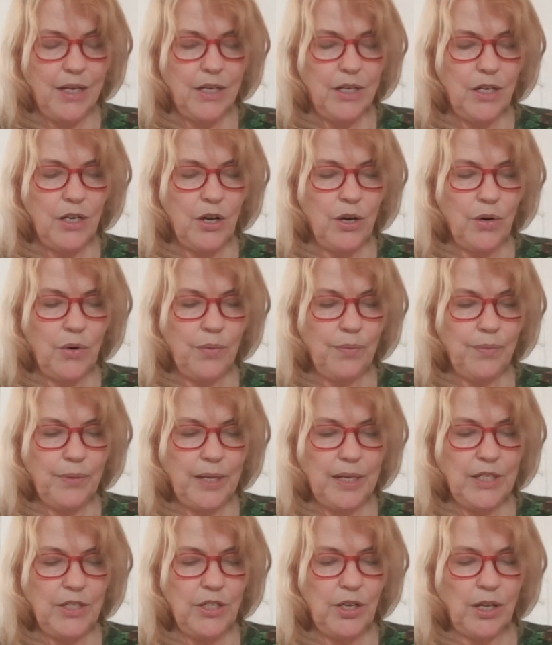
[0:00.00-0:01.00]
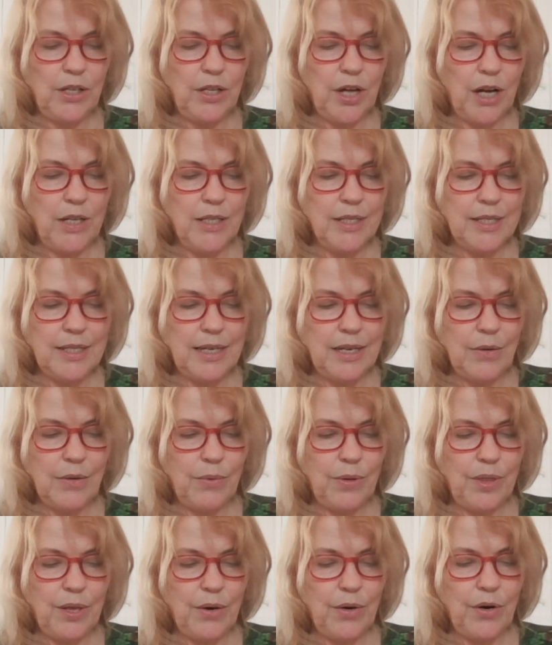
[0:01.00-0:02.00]
No, he shall not see it
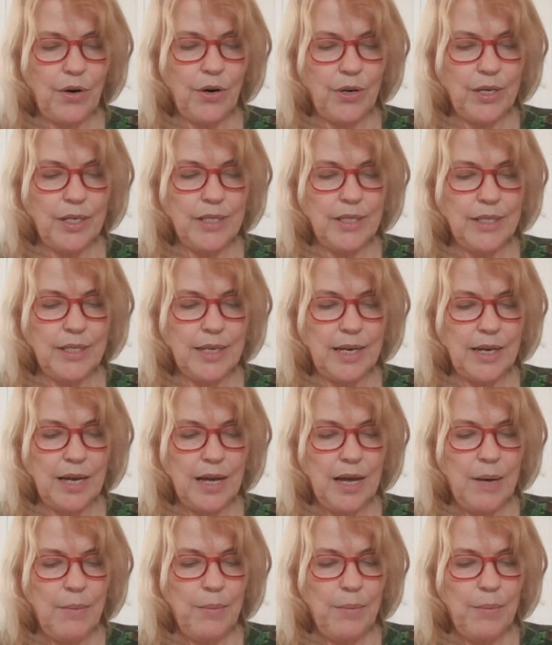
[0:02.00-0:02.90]
without her consent.